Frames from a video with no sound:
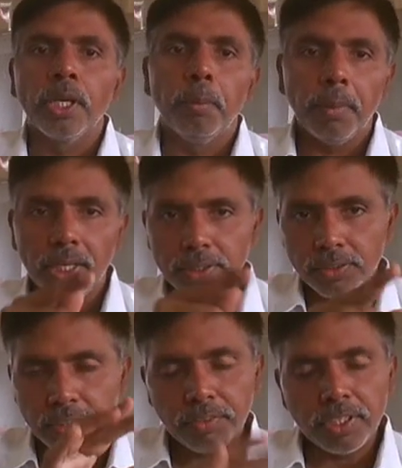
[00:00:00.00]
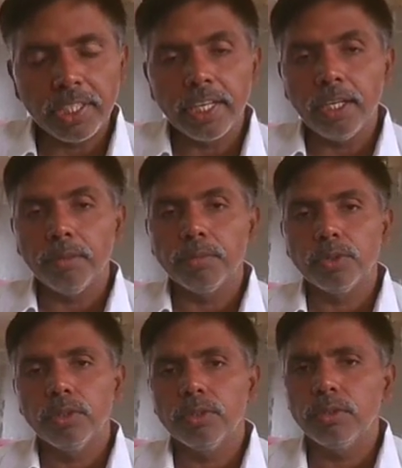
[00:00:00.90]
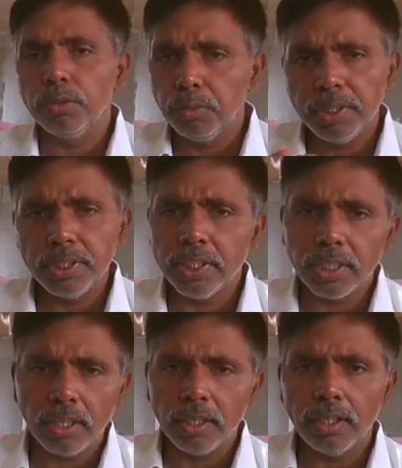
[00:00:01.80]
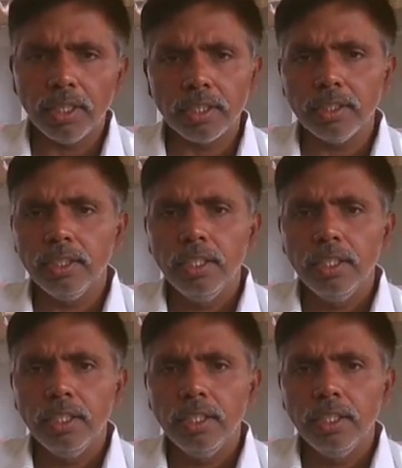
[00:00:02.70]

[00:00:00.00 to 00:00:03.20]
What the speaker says: Mass given grams, so we maintain all are